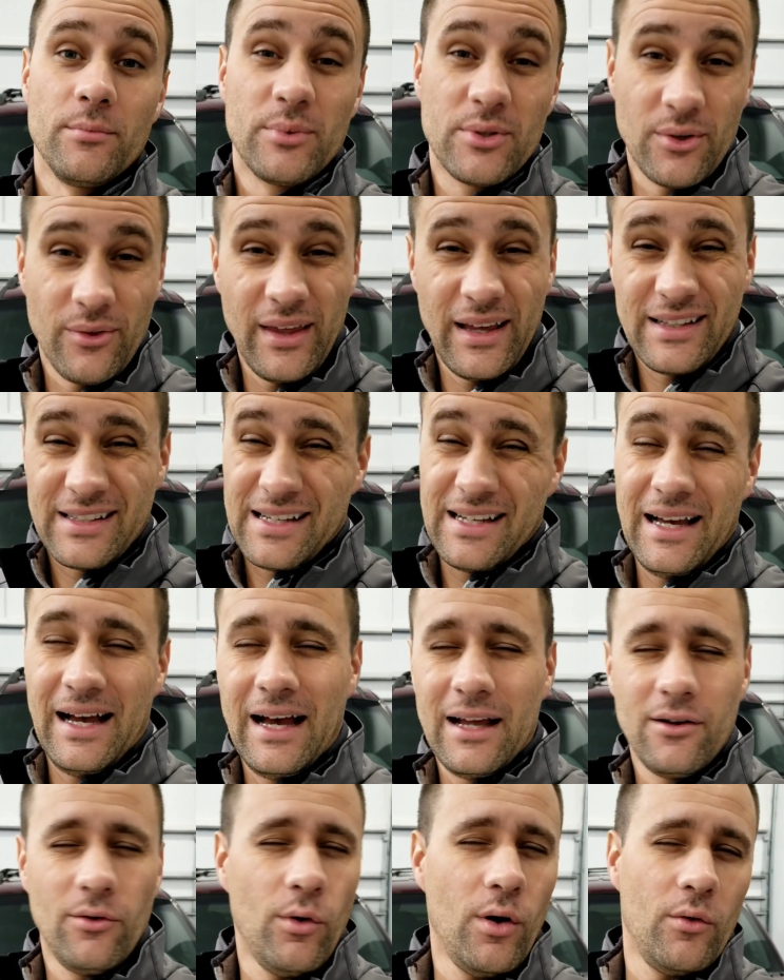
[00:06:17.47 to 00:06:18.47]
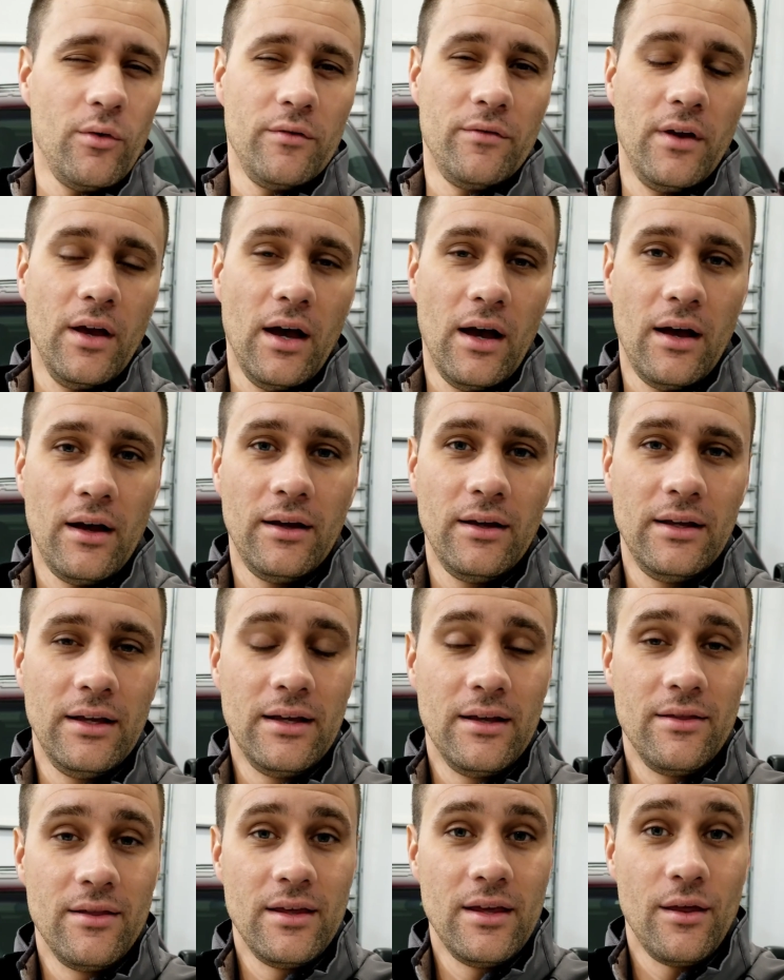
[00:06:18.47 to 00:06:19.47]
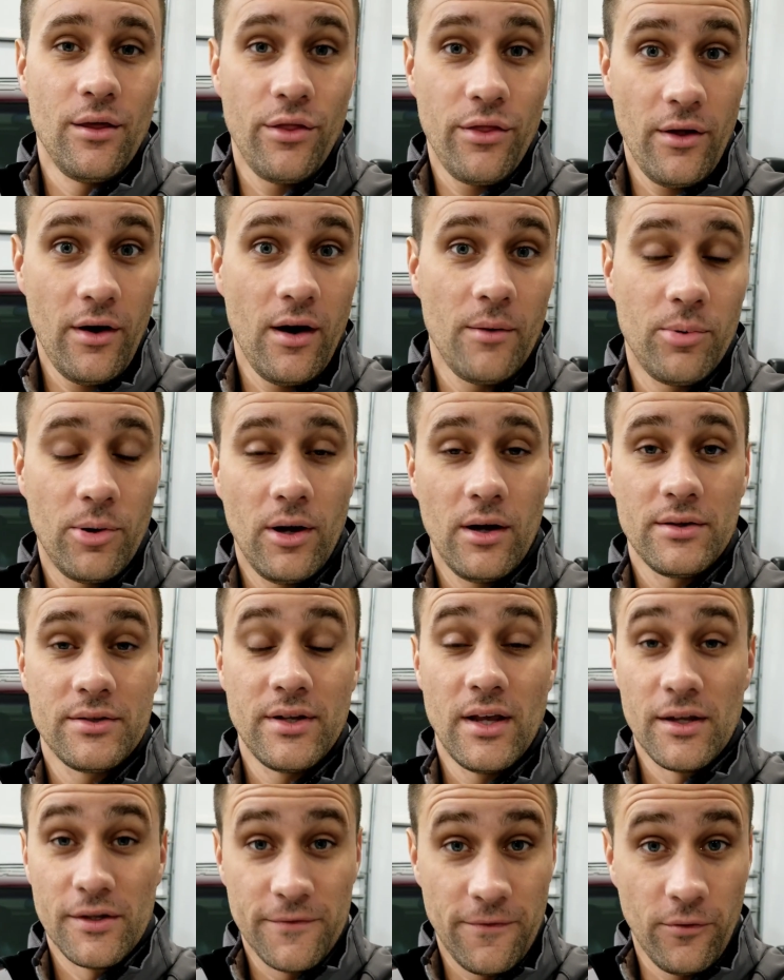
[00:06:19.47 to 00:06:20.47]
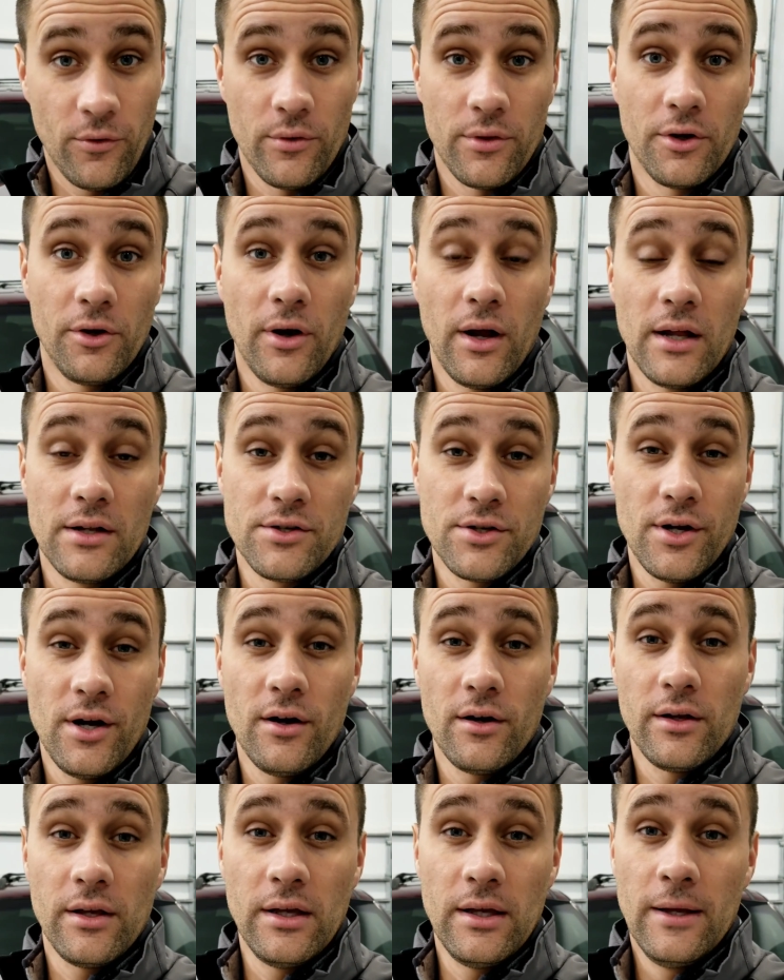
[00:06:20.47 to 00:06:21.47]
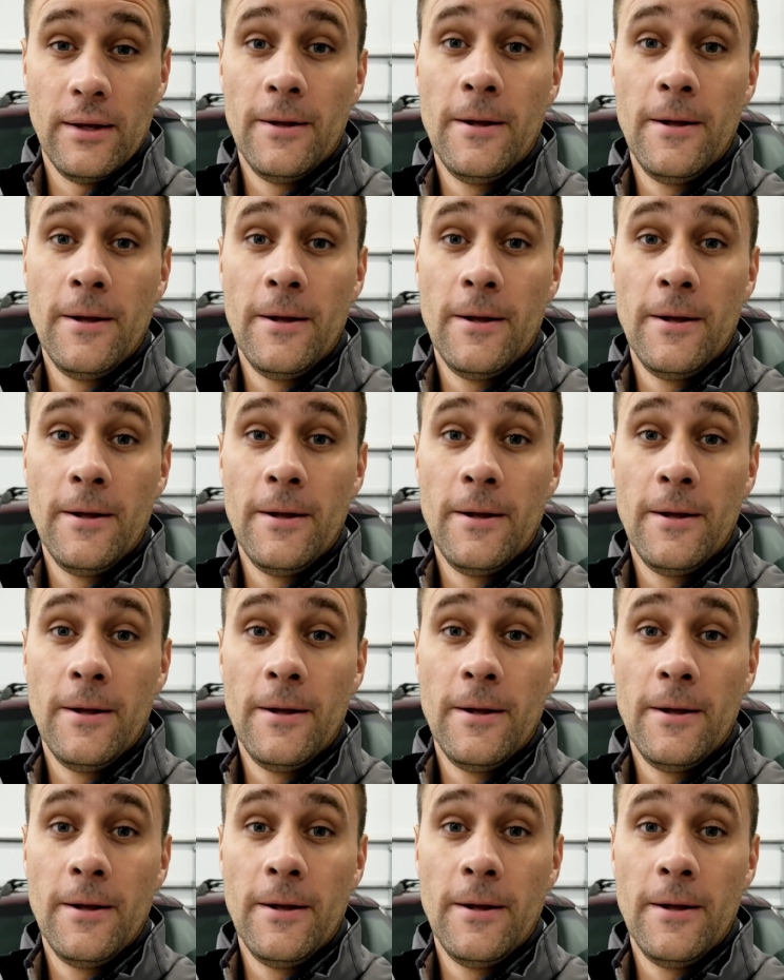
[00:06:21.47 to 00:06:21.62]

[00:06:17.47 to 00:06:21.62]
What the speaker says: So that's kind of what we've got in the thought process for the Grand Cherokee.